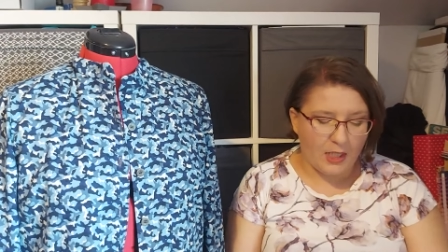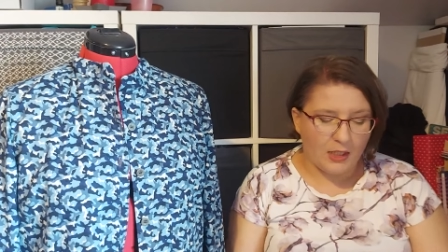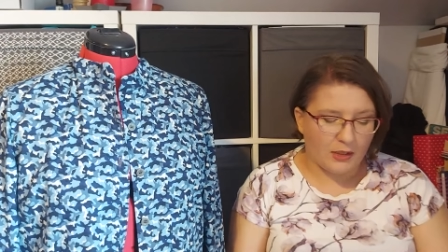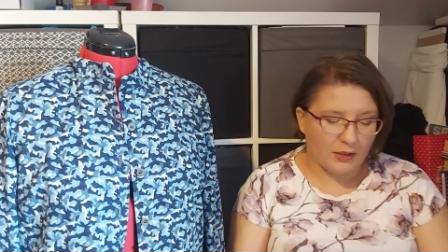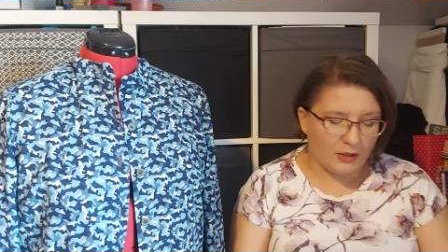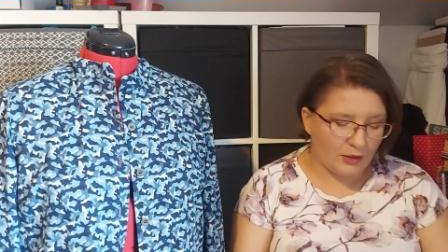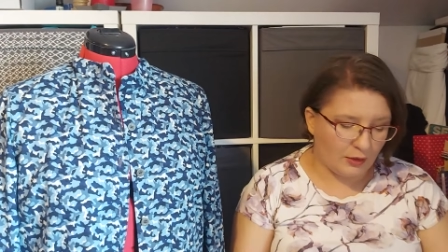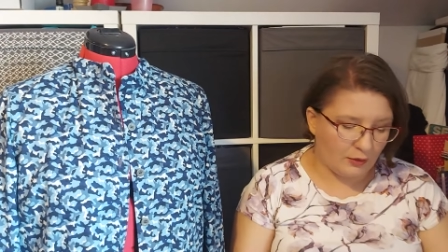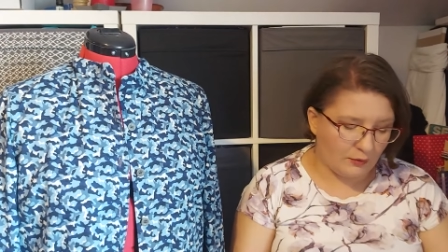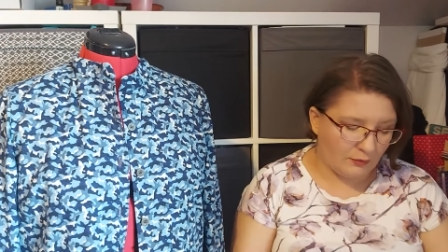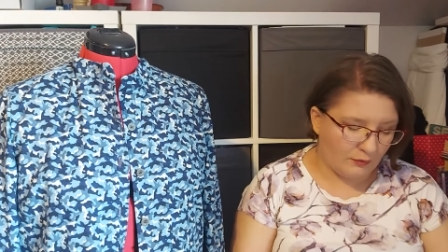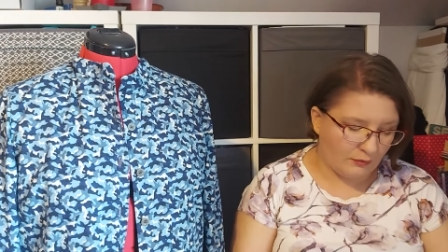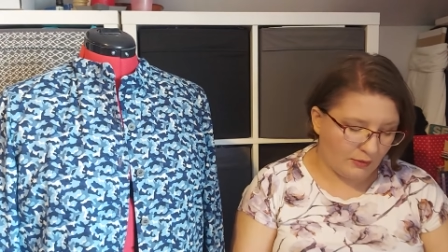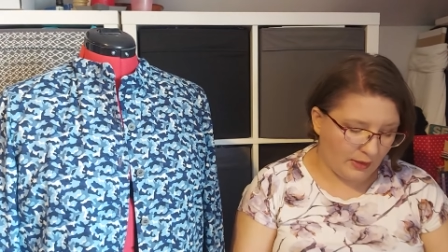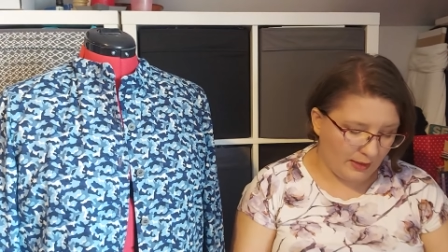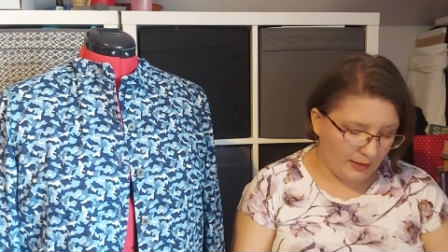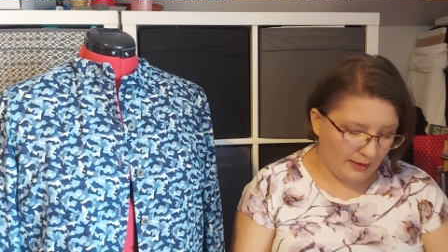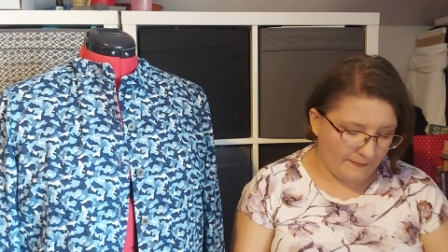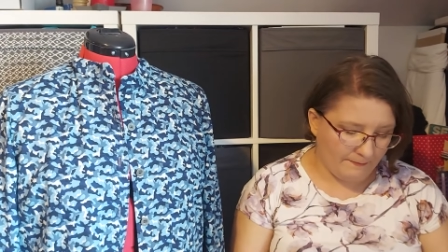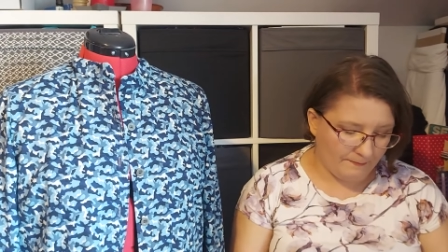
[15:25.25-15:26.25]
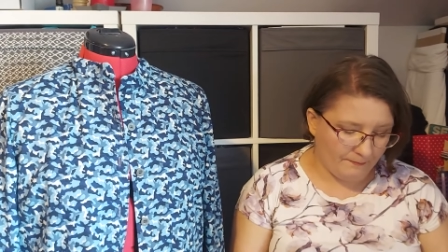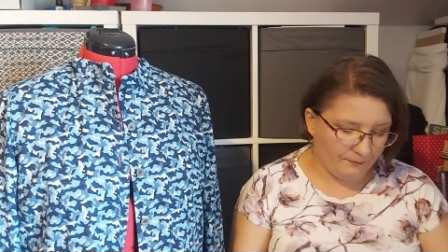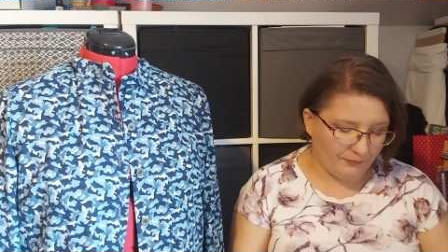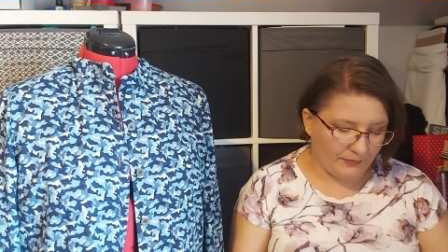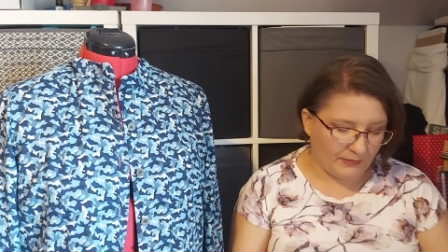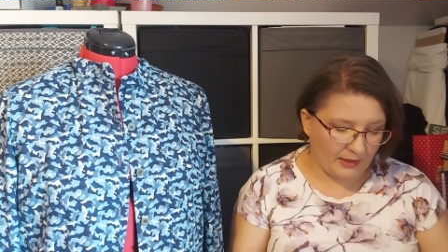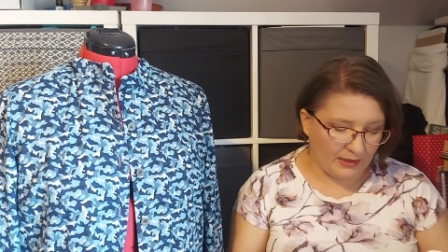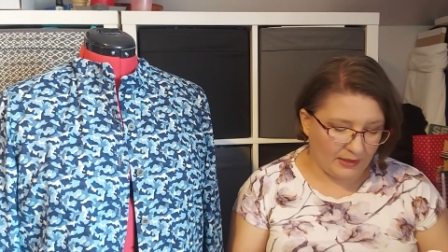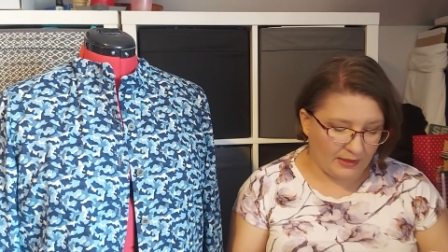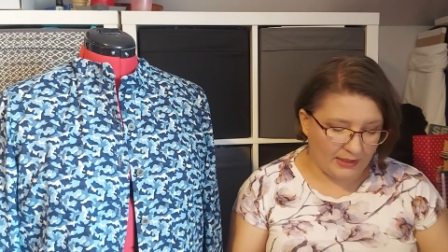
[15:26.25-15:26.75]
So um,
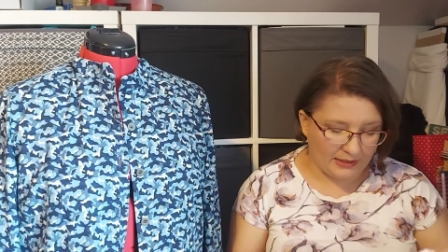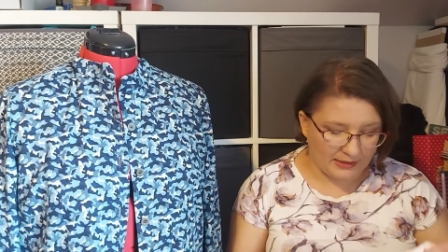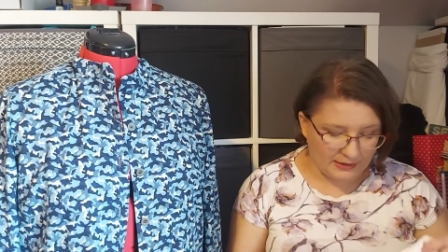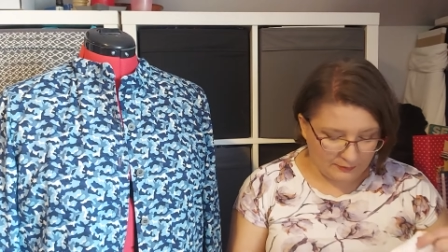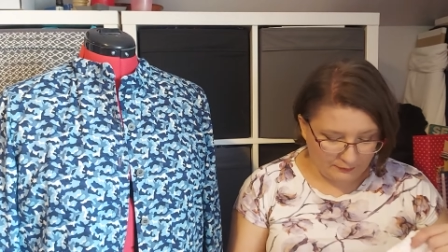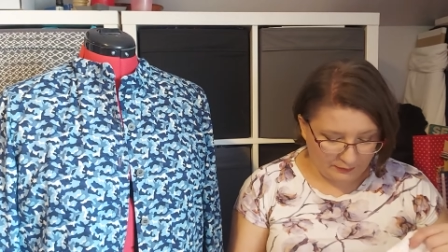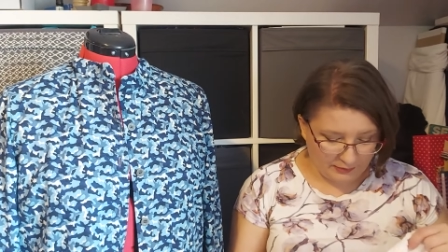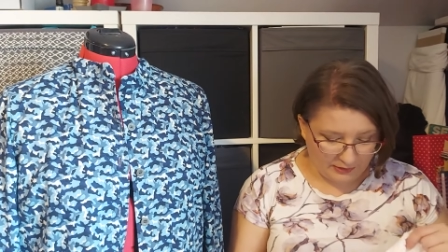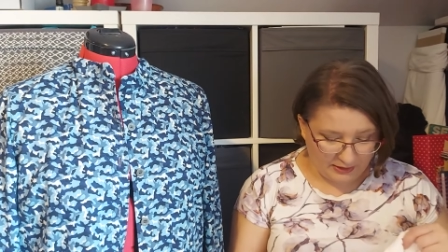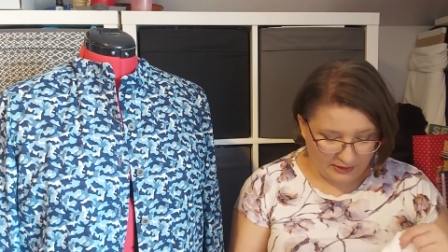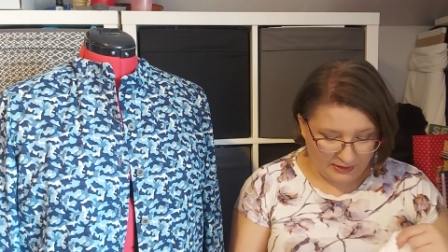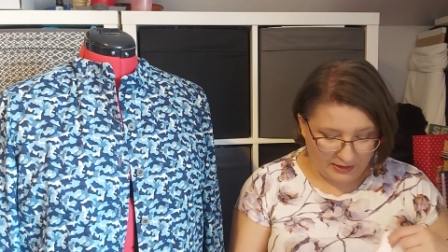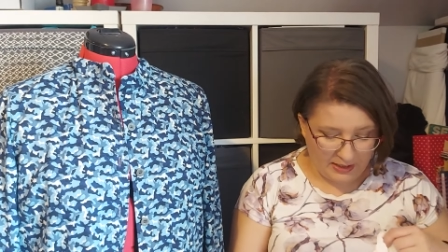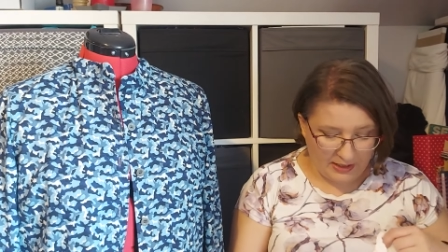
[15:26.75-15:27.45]
last week